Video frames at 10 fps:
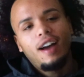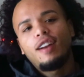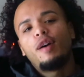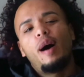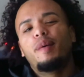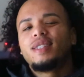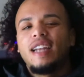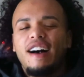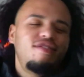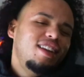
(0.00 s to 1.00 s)
Y'all know I was
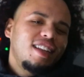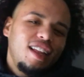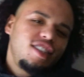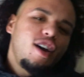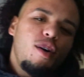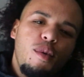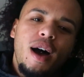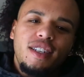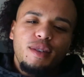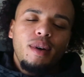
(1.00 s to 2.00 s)
not finna let y'all
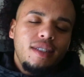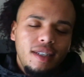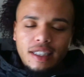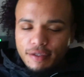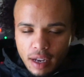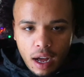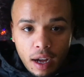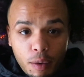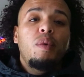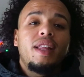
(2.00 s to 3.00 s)
watch the rest of this
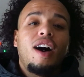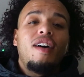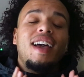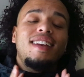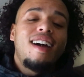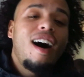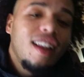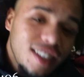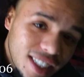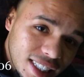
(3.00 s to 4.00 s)
vlog without
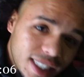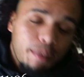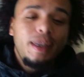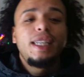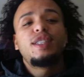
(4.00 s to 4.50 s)
acknowledging some of